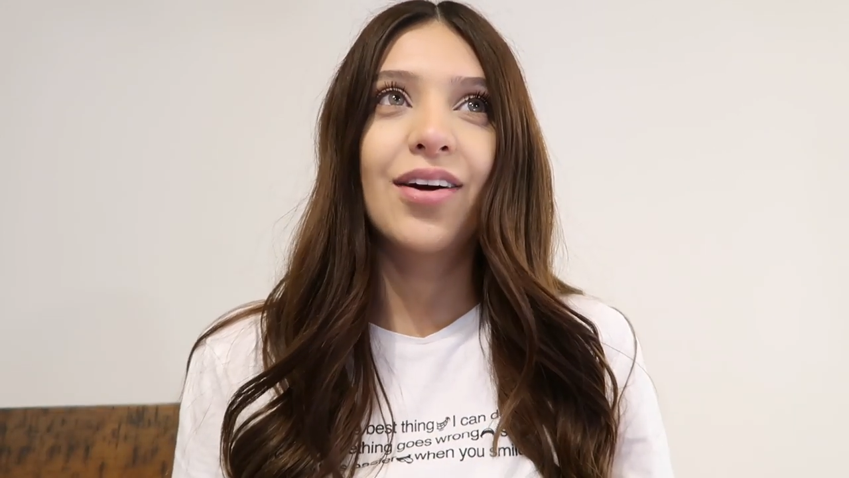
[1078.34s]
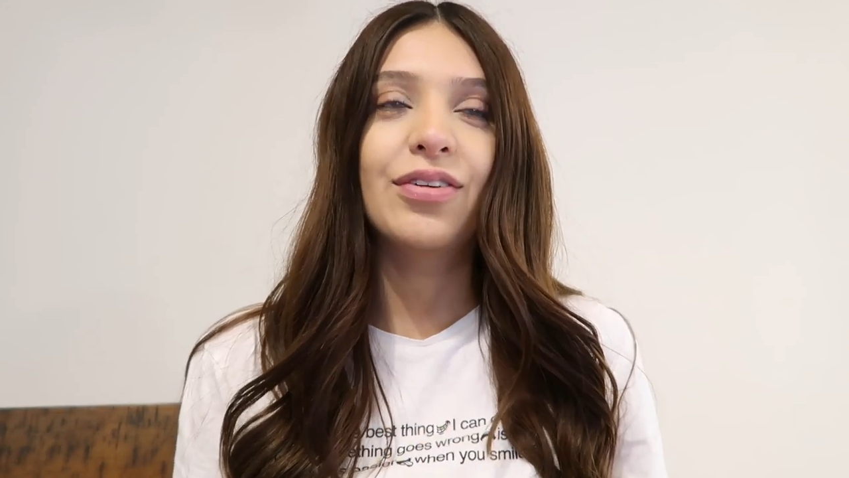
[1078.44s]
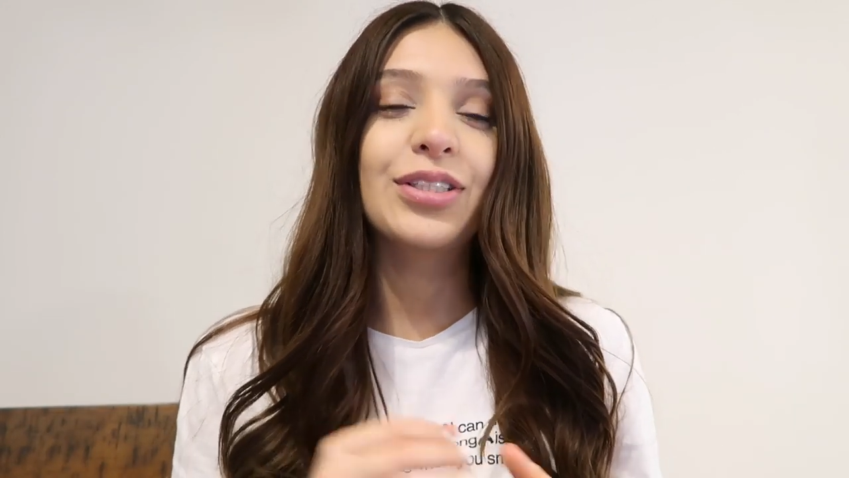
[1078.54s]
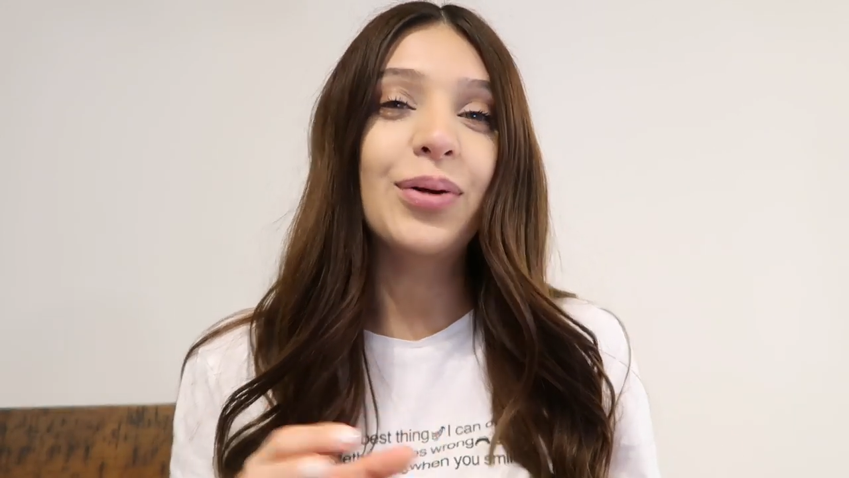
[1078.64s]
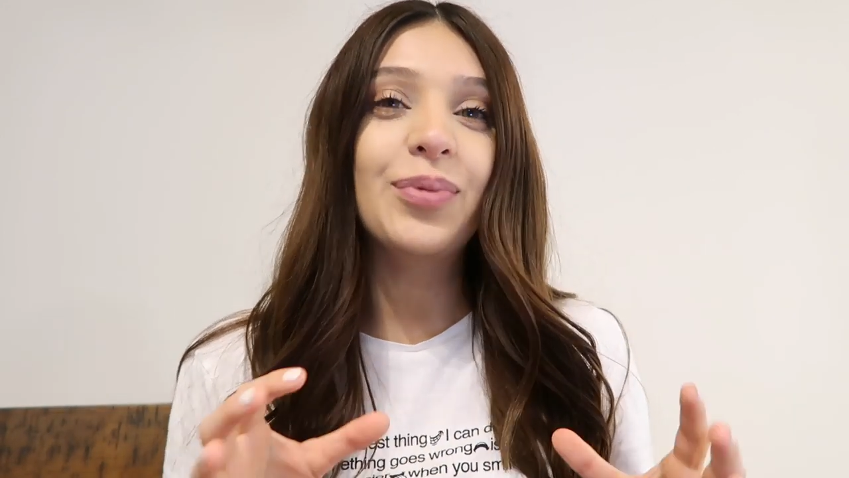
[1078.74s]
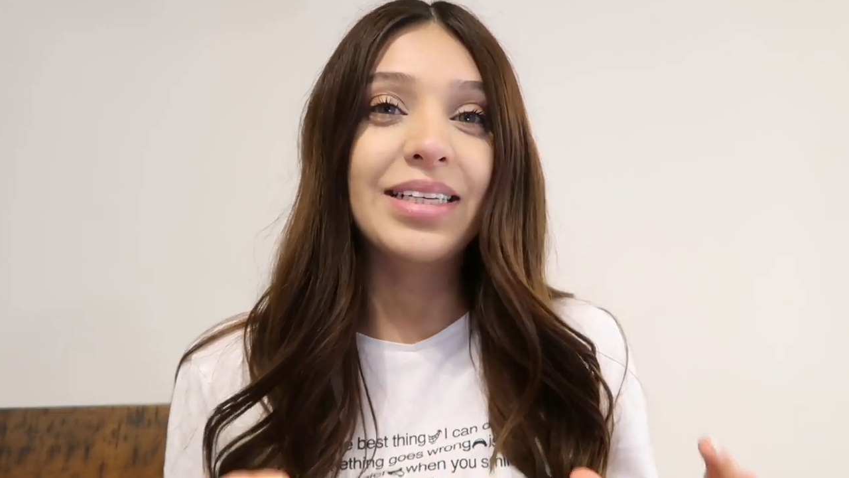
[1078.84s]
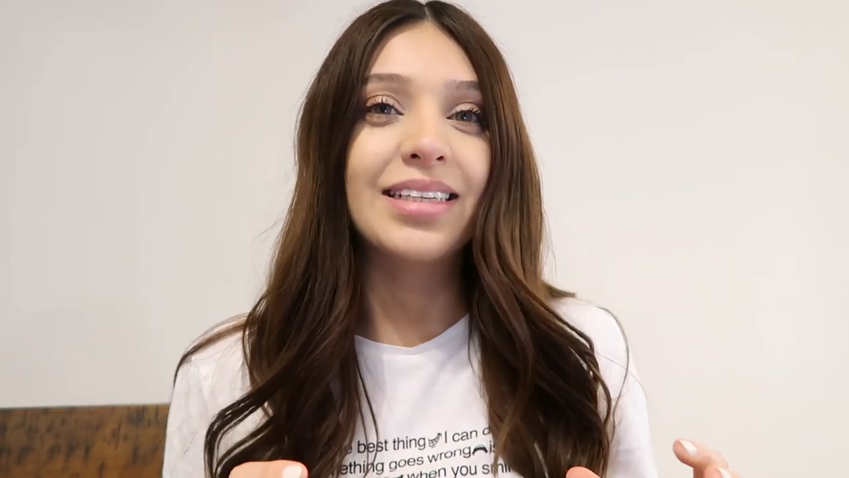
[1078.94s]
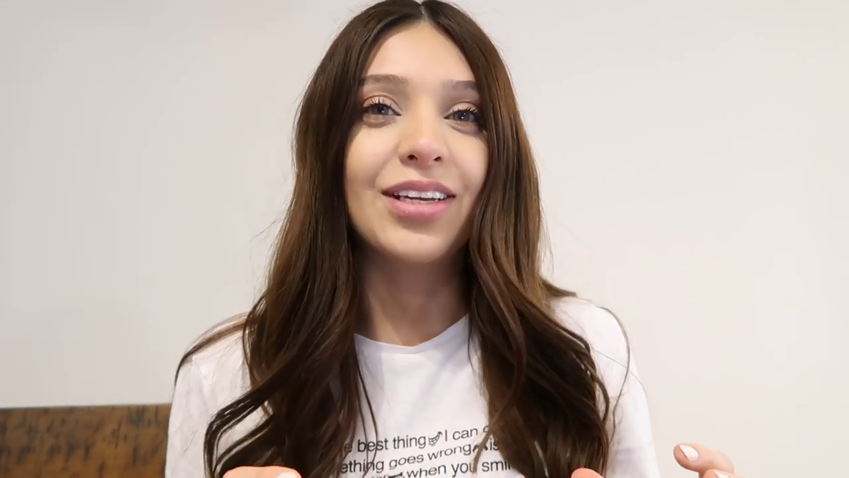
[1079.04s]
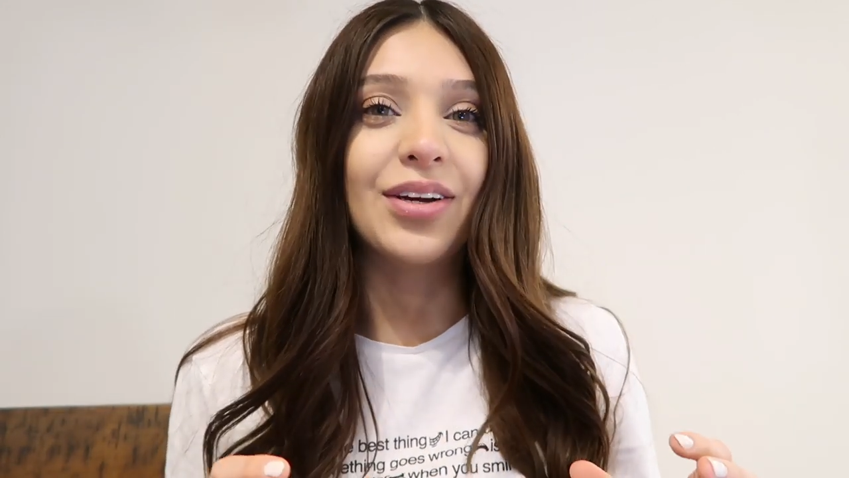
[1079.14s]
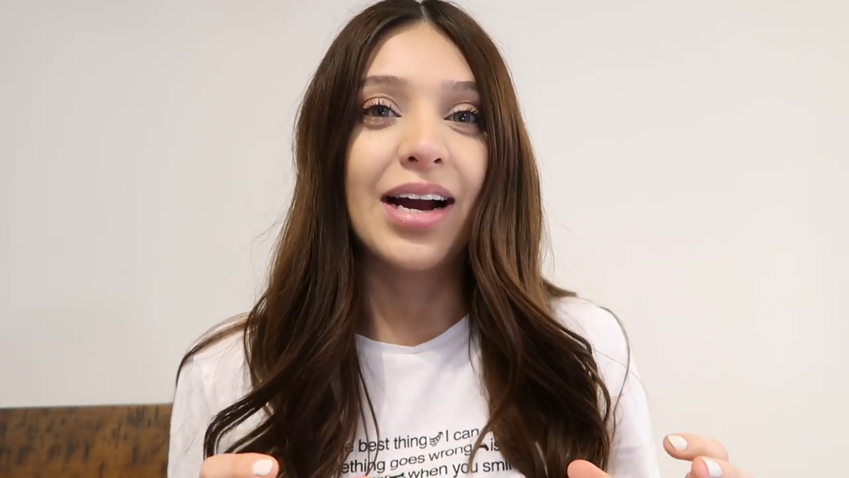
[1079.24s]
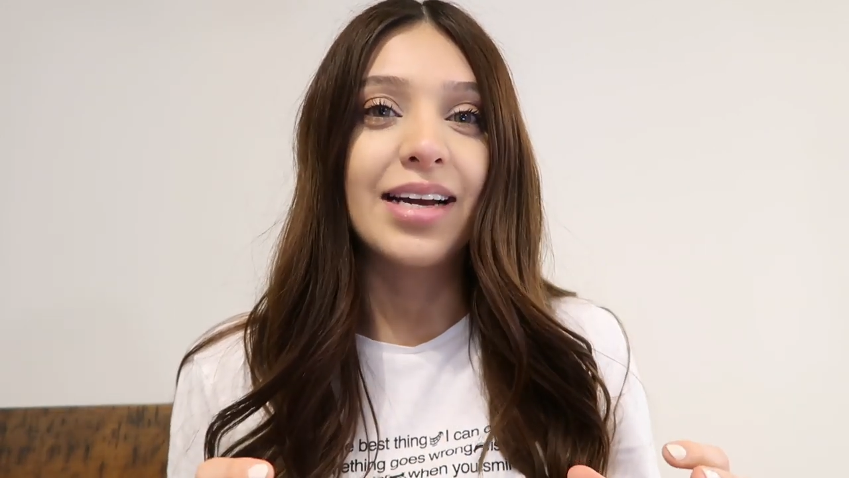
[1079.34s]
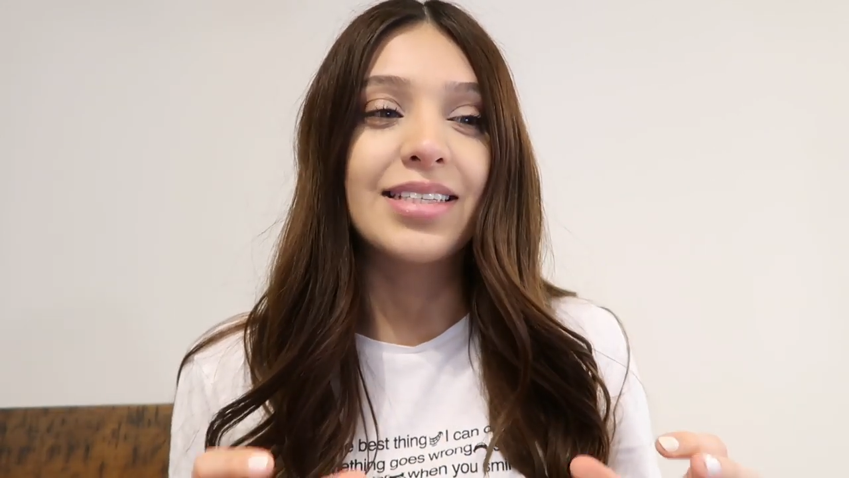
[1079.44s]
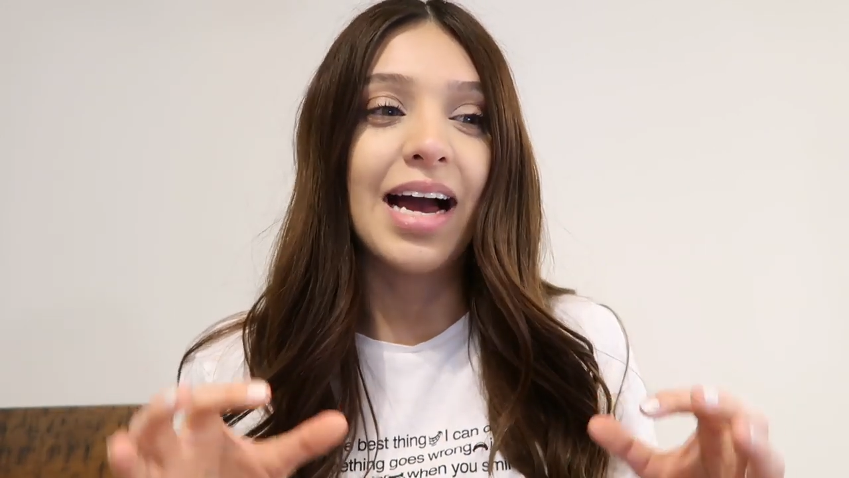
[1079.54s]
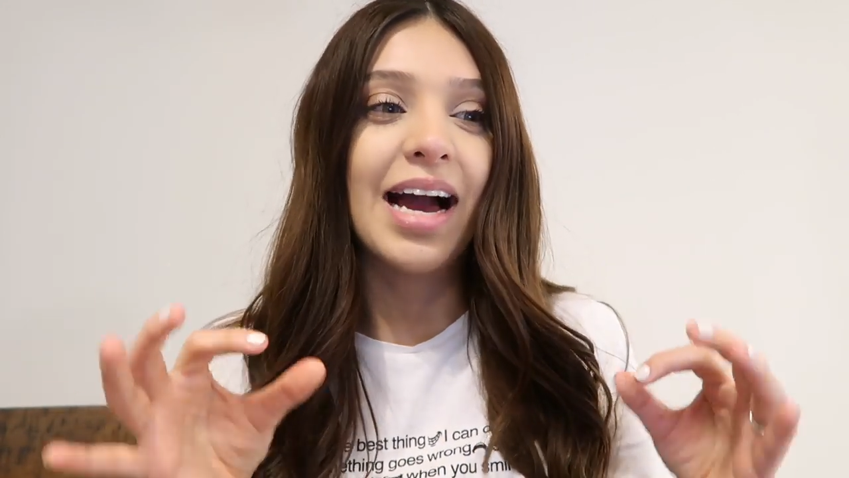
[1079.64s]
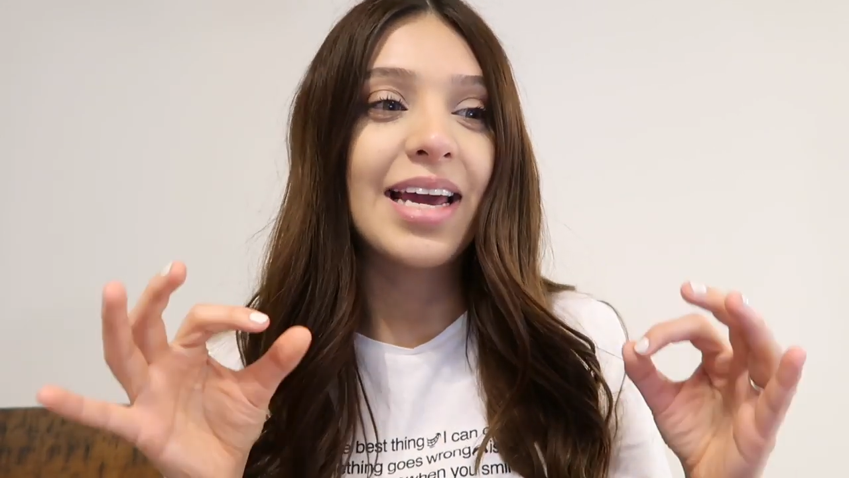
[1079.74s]
For some reason, you
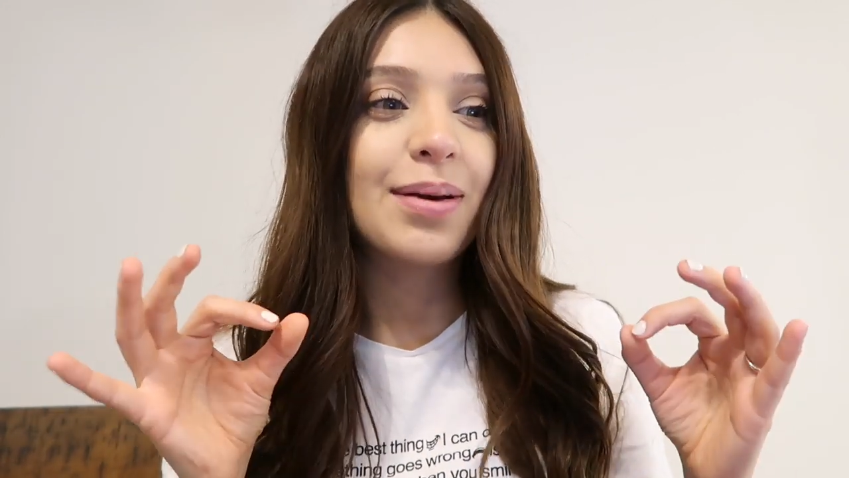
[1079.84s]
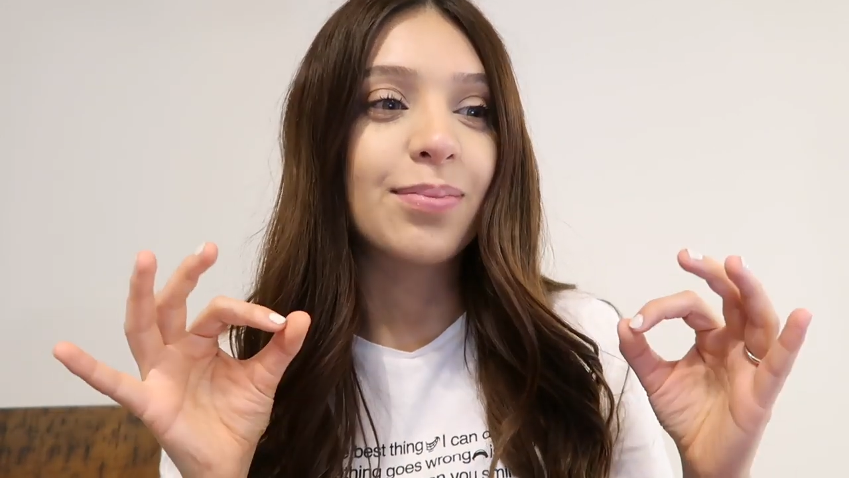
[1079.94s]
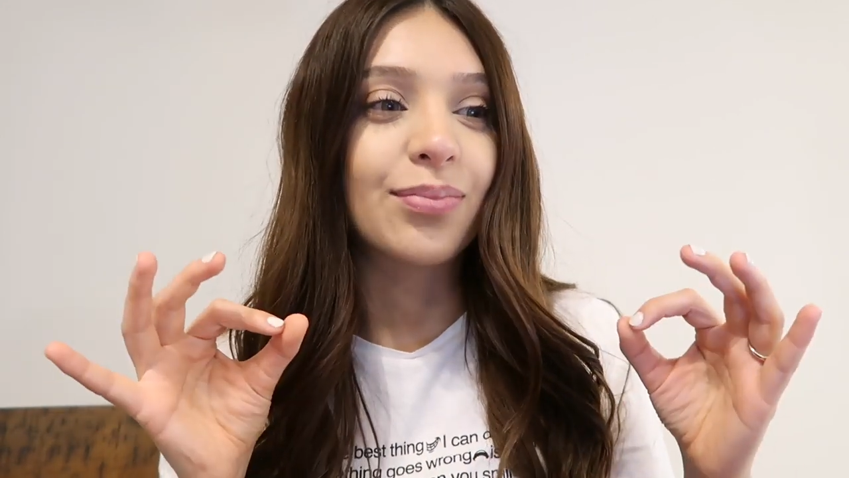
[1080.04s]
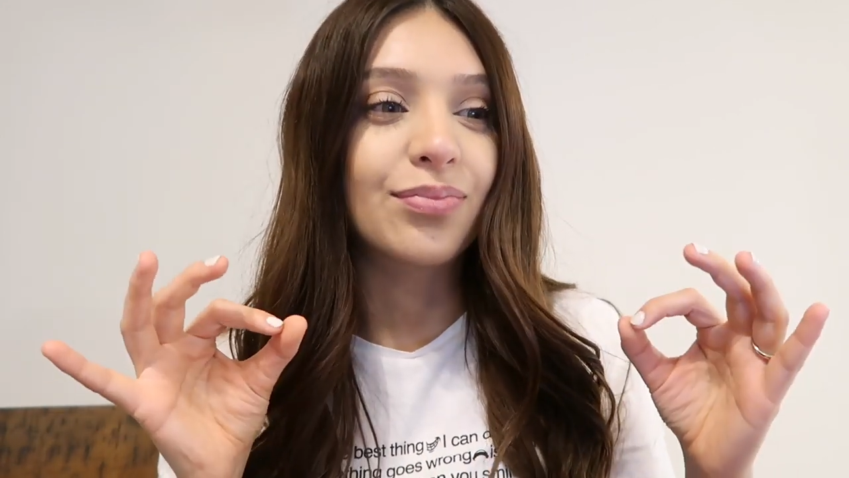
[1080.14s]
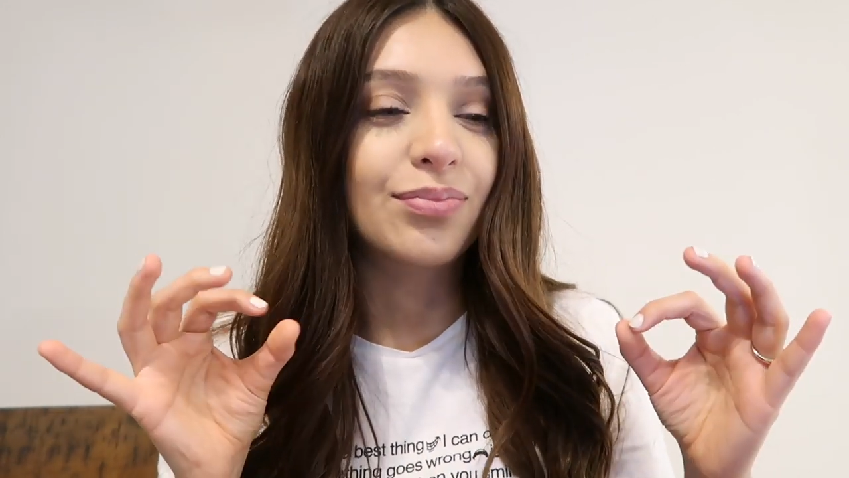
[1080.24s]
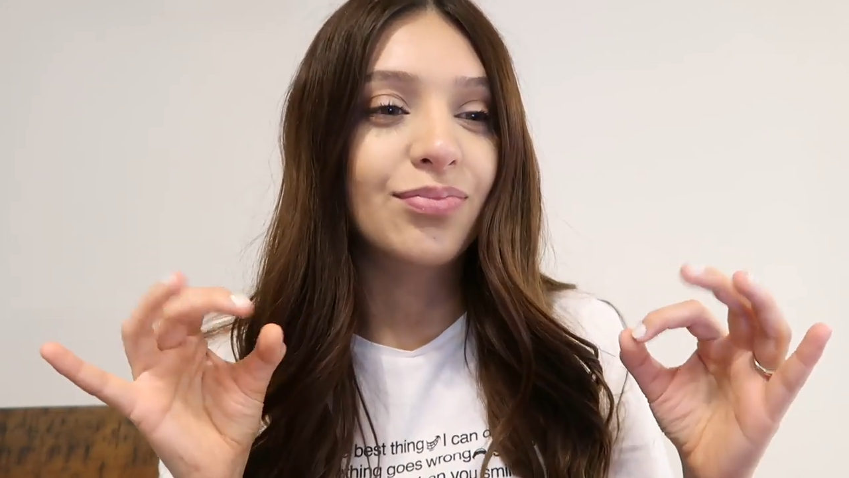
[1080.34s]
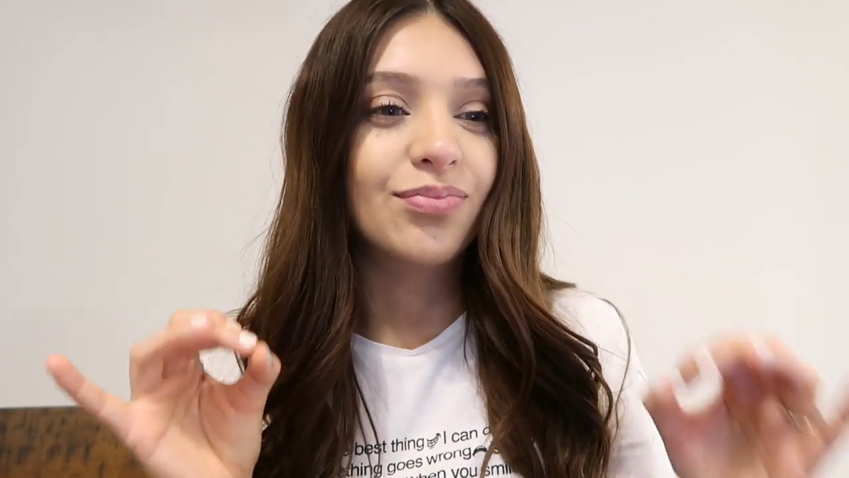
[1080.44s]
guys, I am...